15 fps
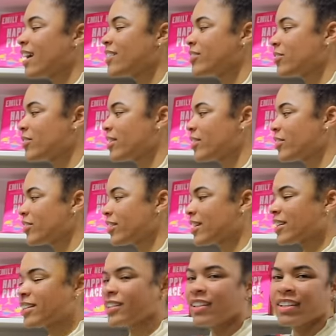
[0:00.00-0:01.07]
I totally
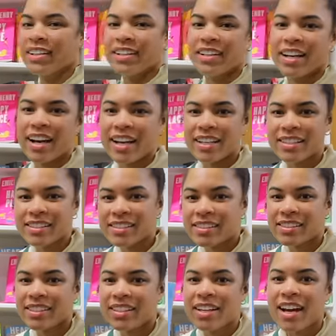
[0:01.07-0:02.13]
agree, guys.